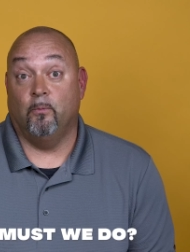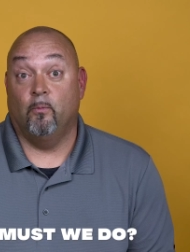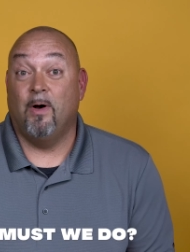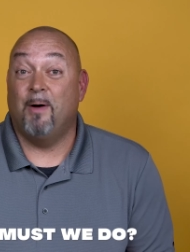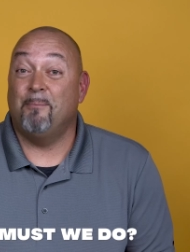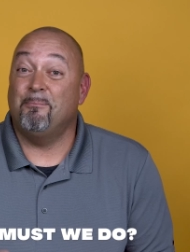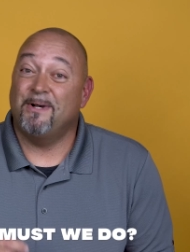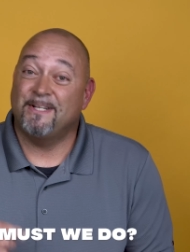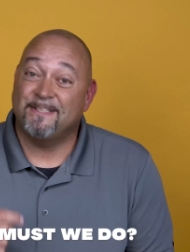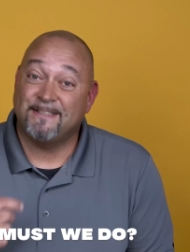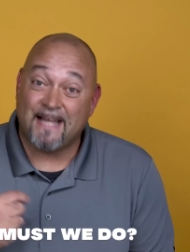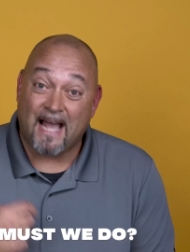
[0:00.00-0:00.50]

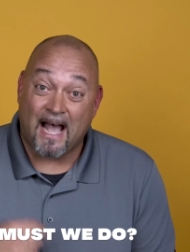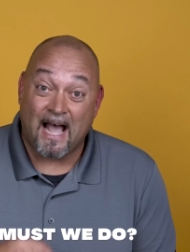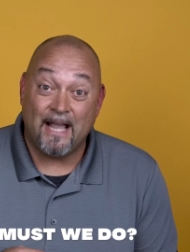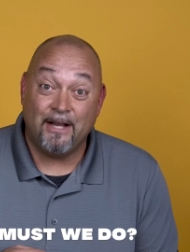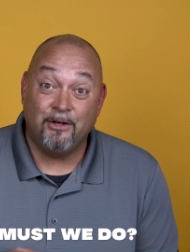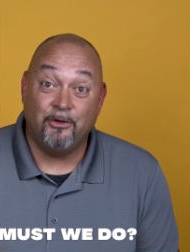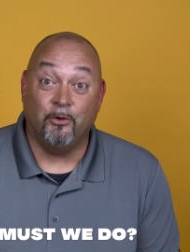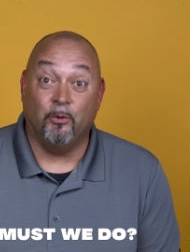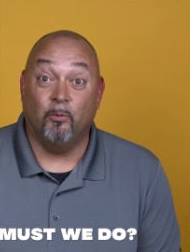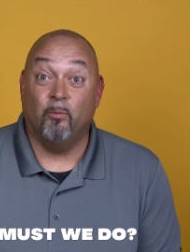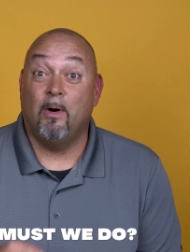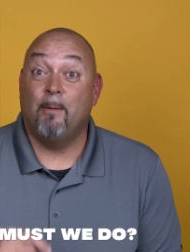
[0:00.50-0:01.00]
What must I
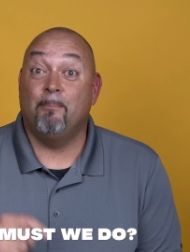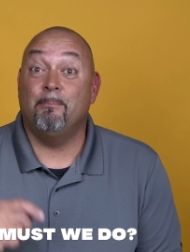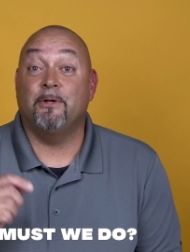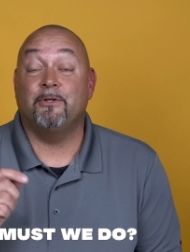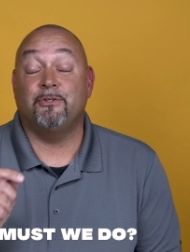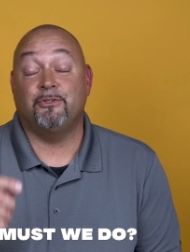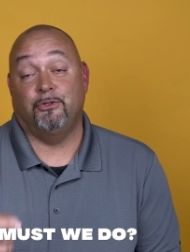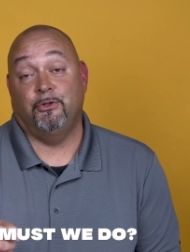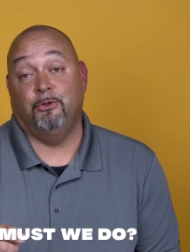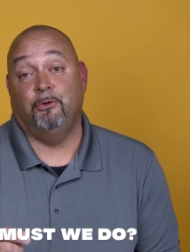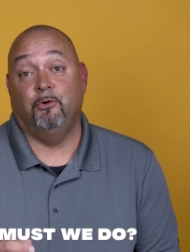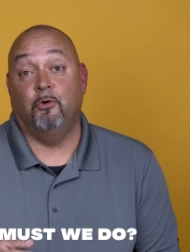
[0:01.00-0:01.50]
do? What
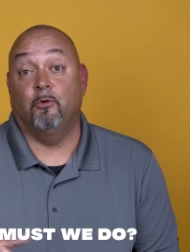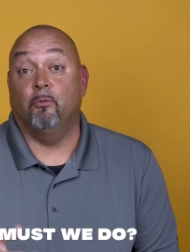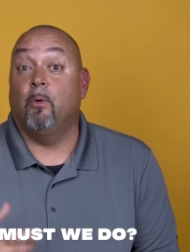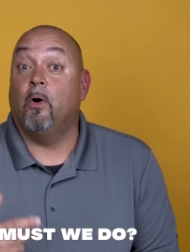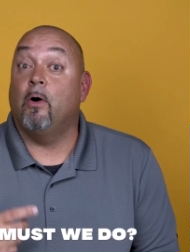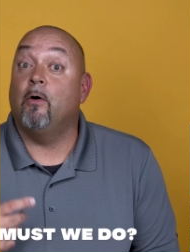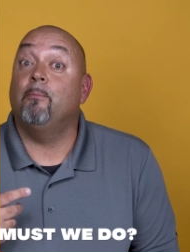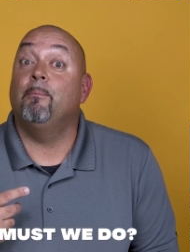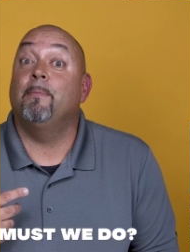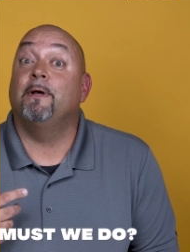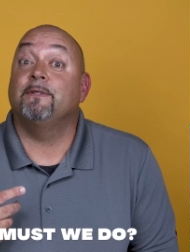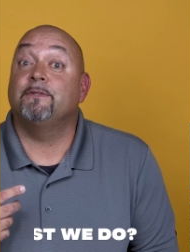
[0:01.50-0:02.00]
must you do?
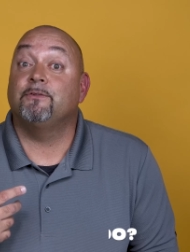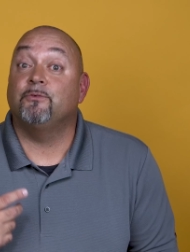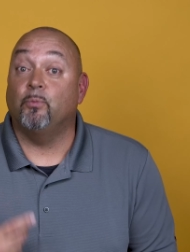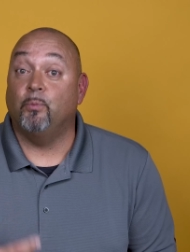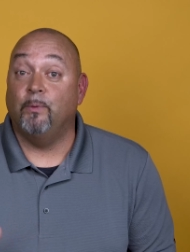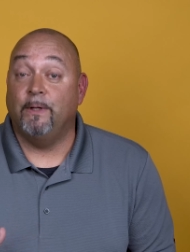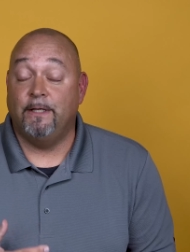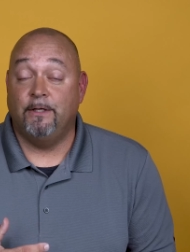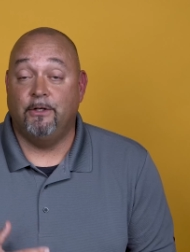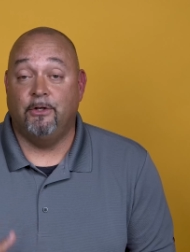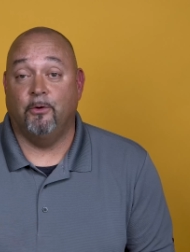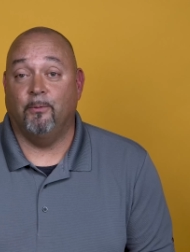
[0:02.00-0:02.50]
What must
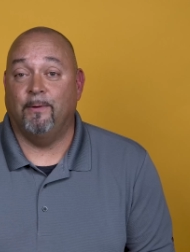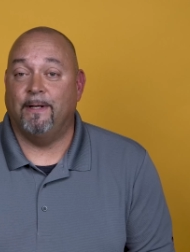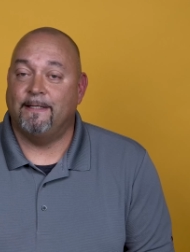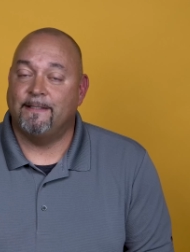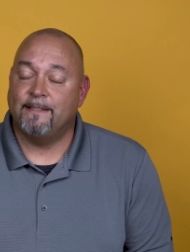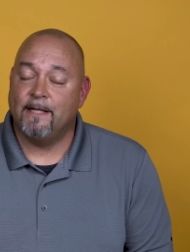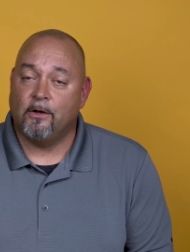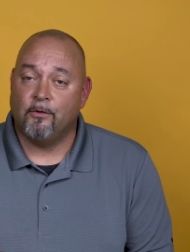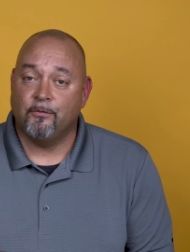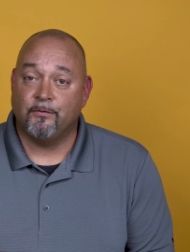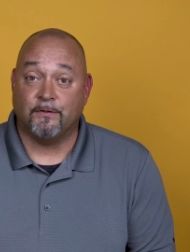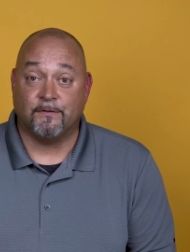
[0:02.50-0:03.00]
we do? And he
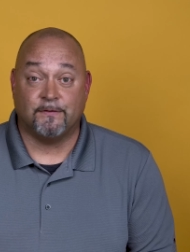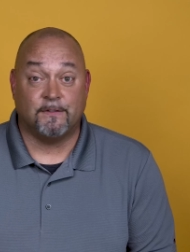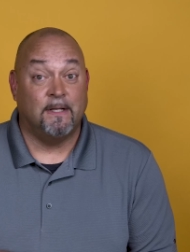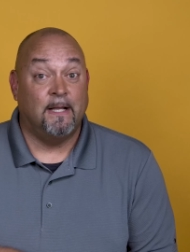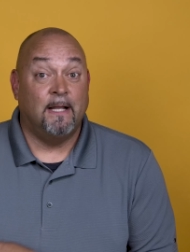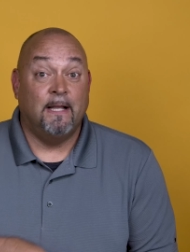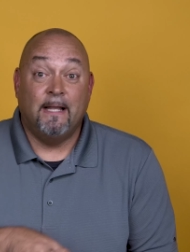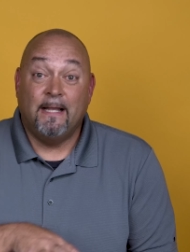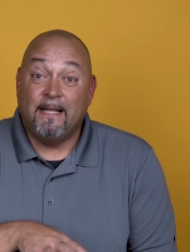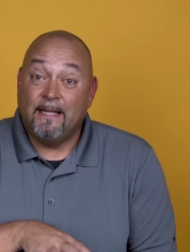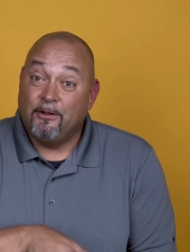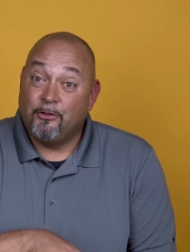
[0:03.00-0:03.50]
tells us
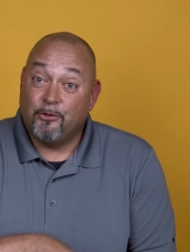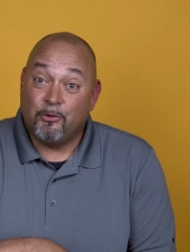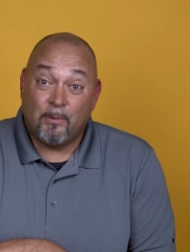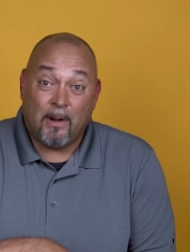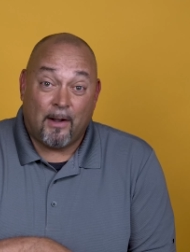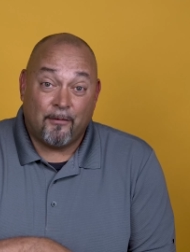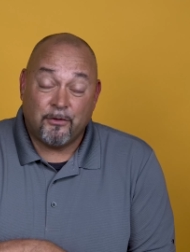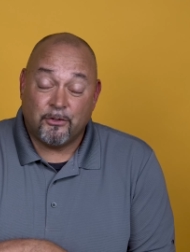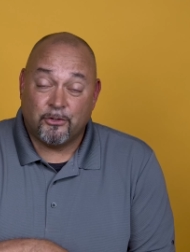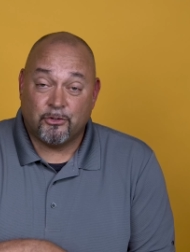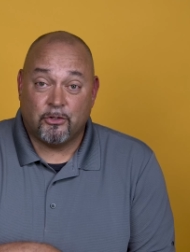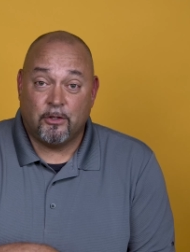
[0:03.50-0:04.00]

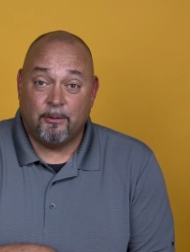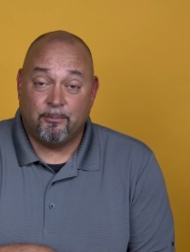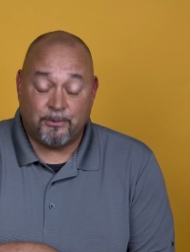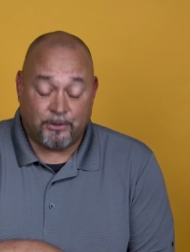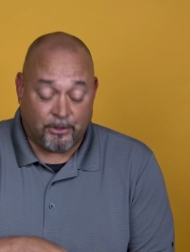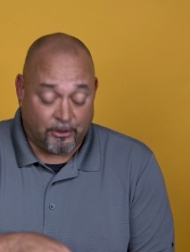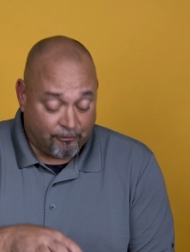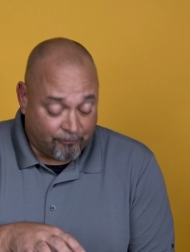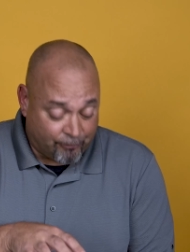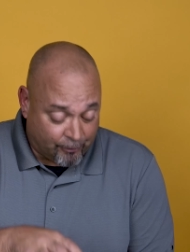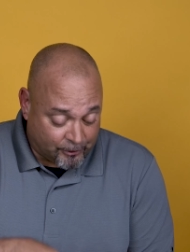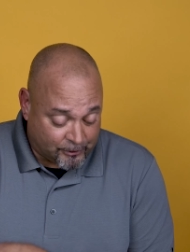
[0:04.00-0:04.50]
throughout the
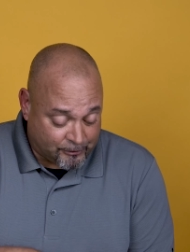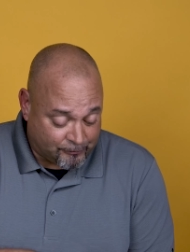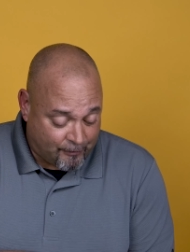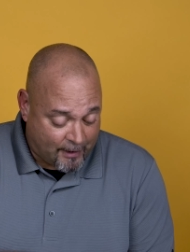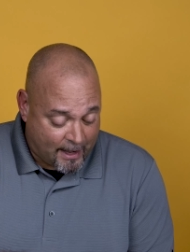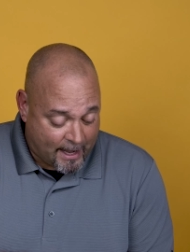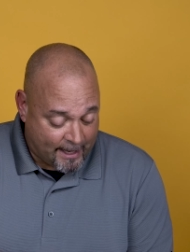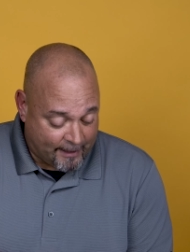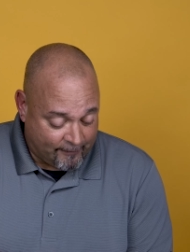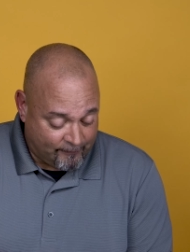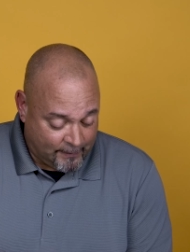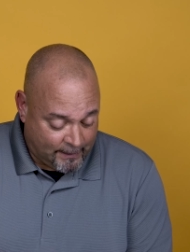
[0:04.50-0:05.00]
scripture. In verse
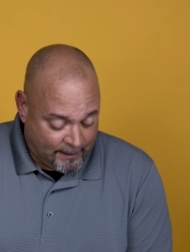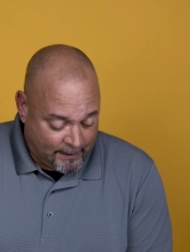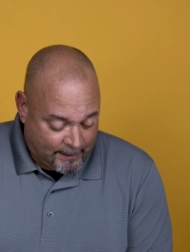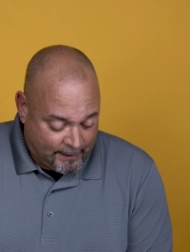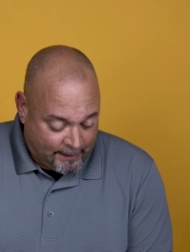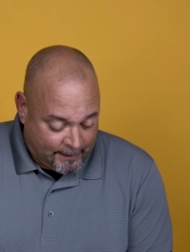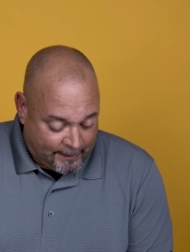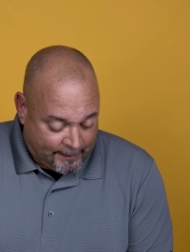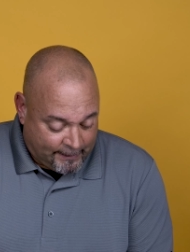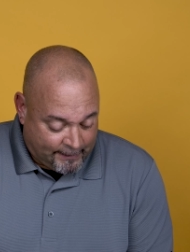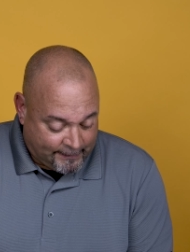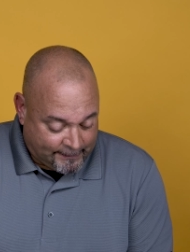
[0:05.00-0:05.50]
5,
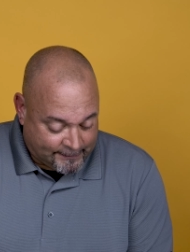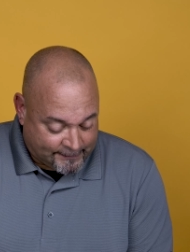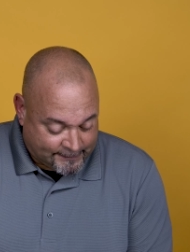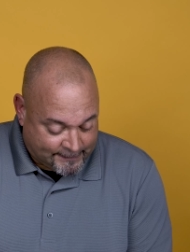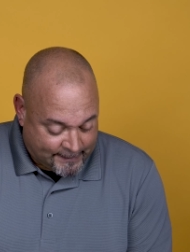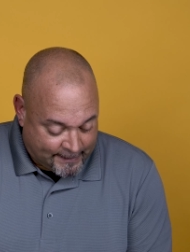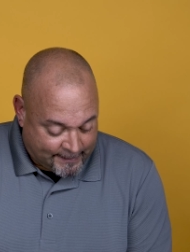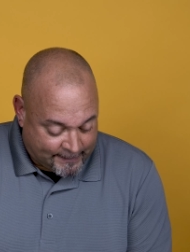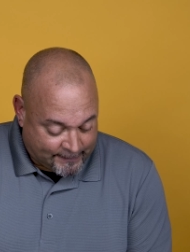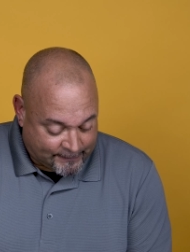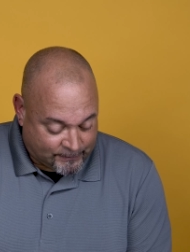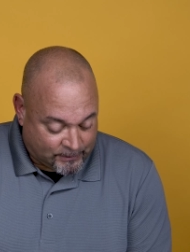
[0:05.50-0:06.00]
he
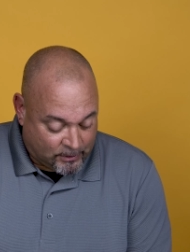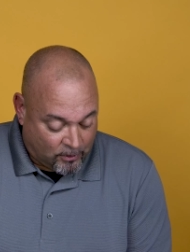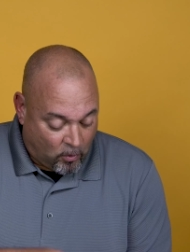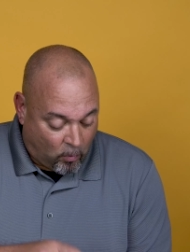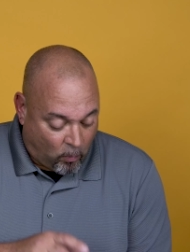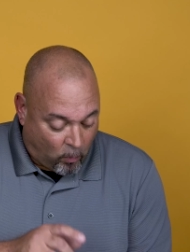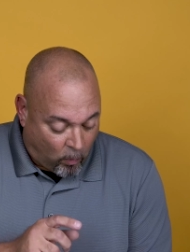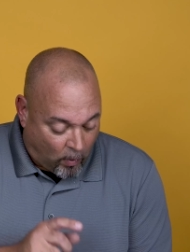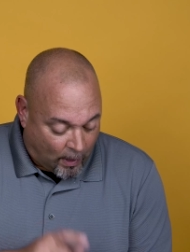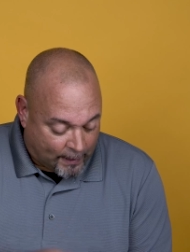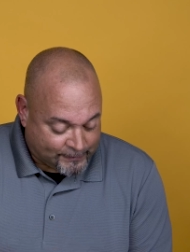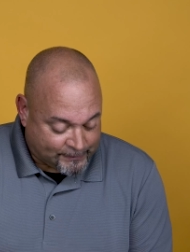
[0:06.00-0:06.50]
says,
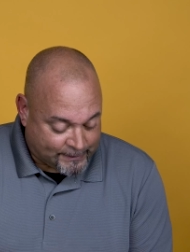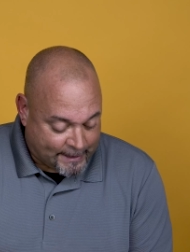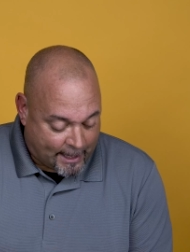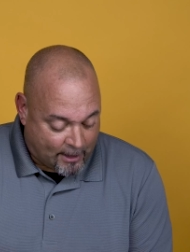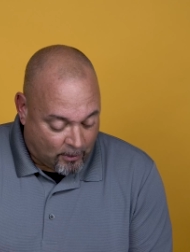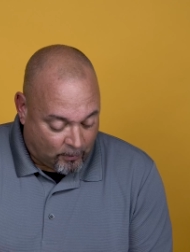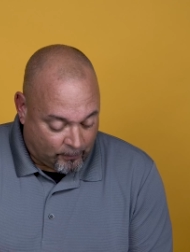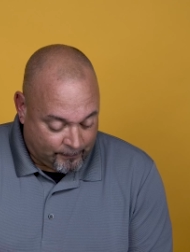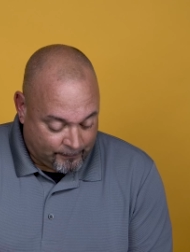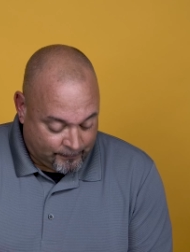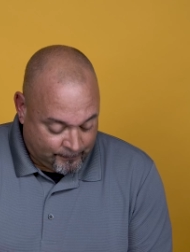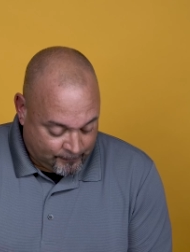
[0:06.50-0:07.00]
Watch
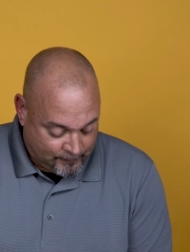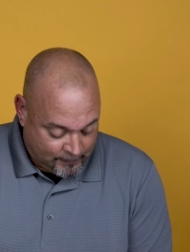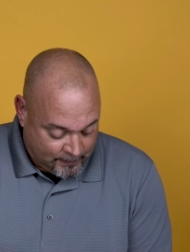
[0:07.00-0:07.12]
out.